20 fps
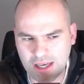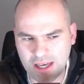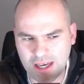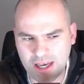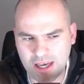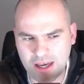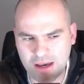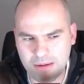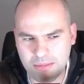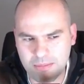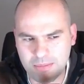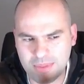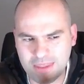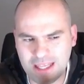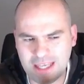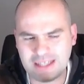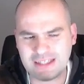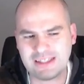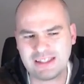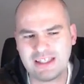
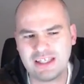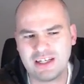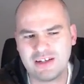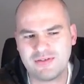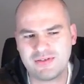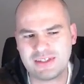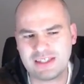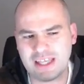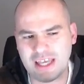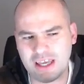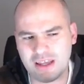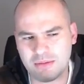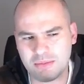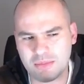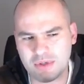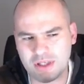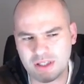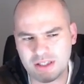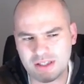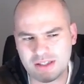nested if
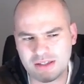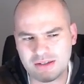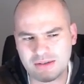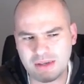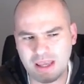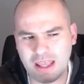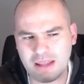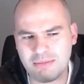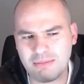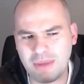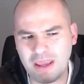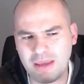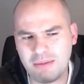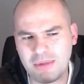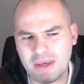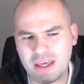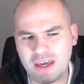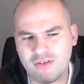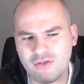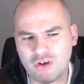statements and maybe
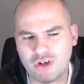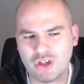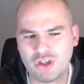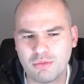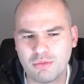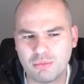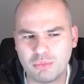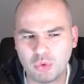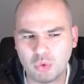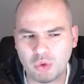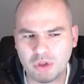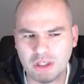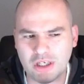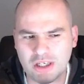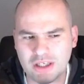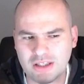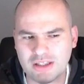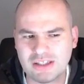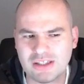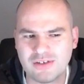get rid
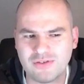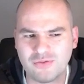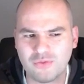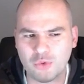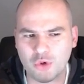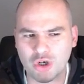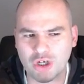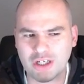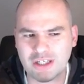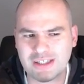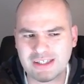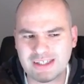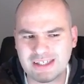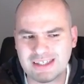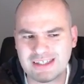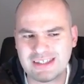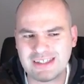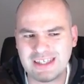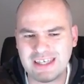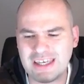booleans if we're gonna
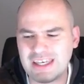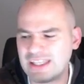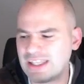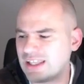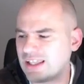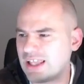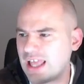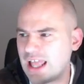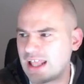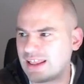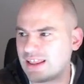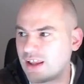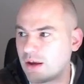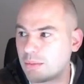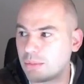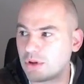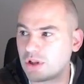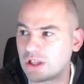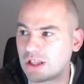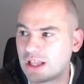succeed in that
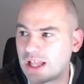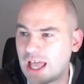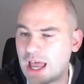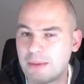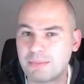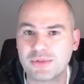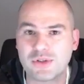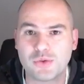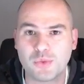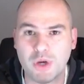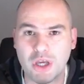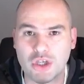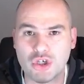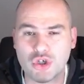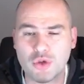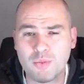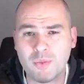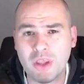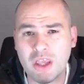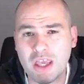double clap
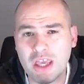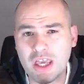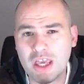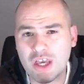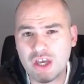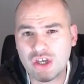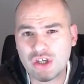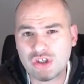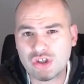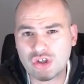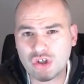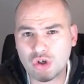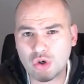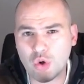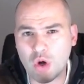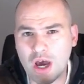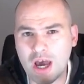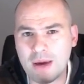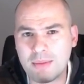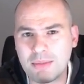switch.
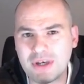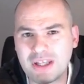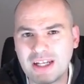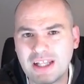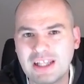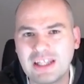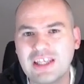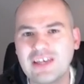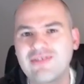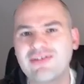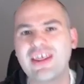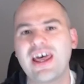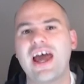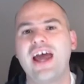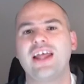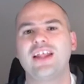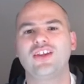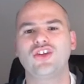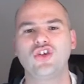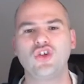So I'm gonna leave that
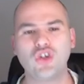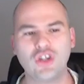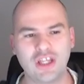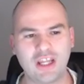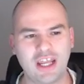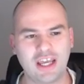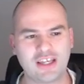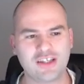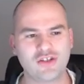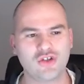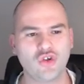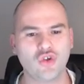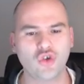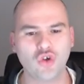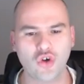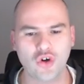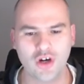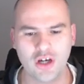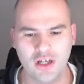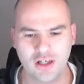to the next
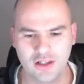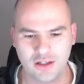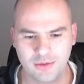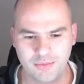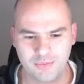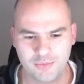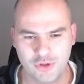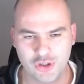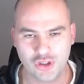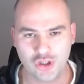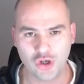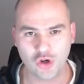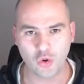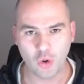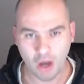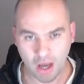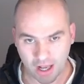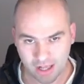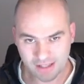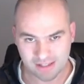tutorial. So
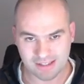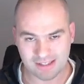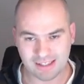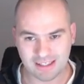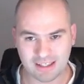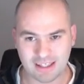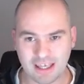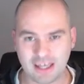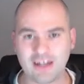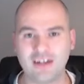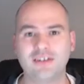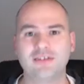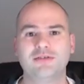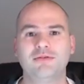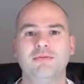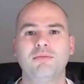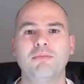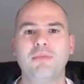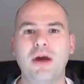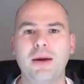I'll see you then.
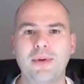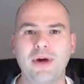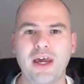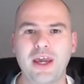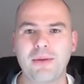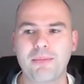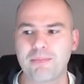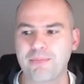Bye bye.